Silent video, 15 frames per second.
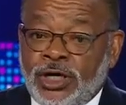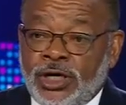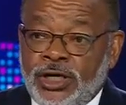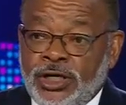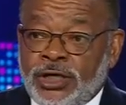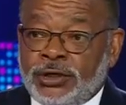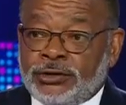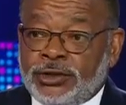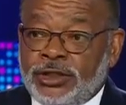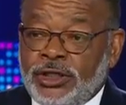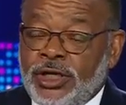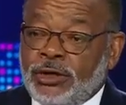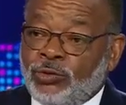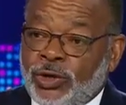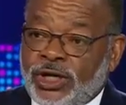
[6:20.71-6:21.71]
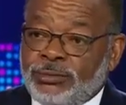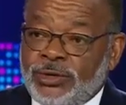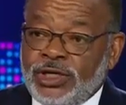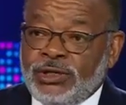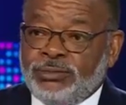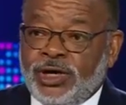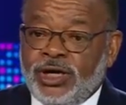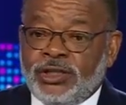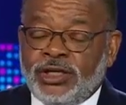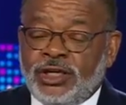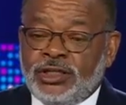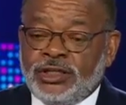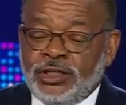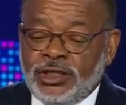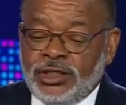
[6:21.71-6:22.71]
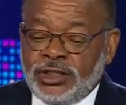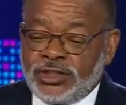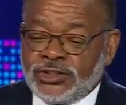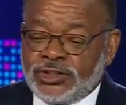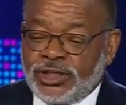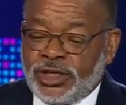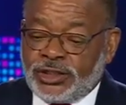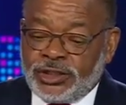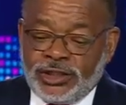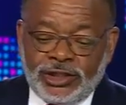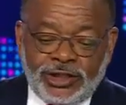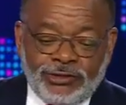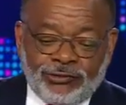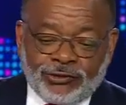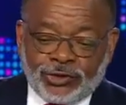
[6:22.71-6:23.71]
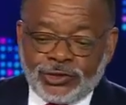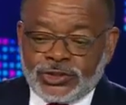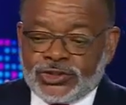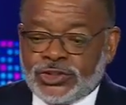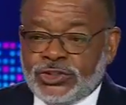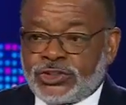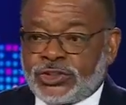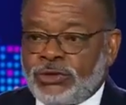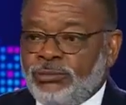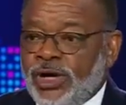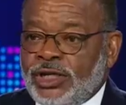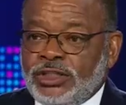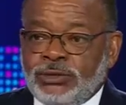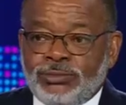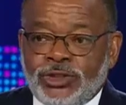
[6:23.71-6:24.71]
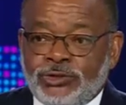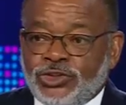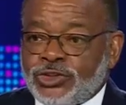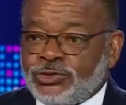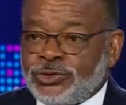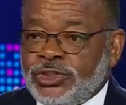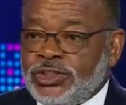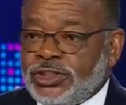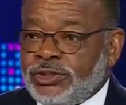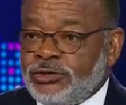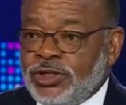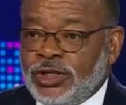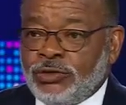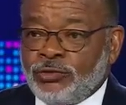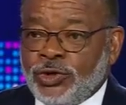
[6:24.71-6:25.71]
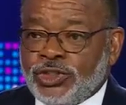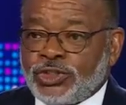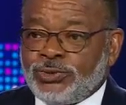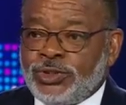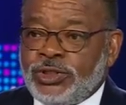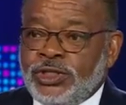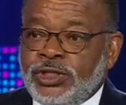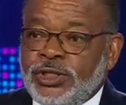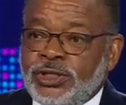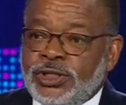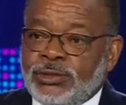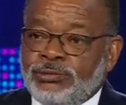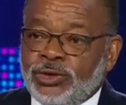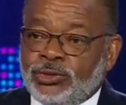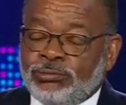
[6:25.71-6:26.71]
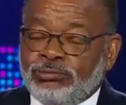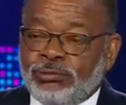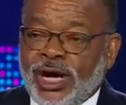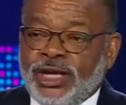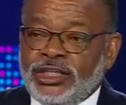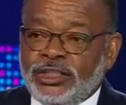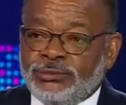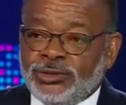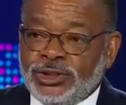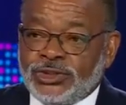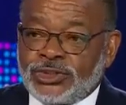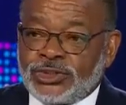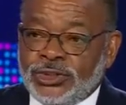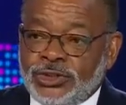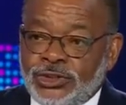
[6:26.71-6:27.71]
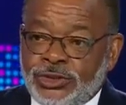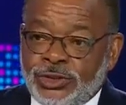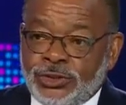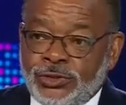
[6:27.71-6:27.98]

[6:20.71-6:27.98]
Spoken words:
era. And what I mean by that is that, for instance, on Monument Street in Richmond, they built monuments to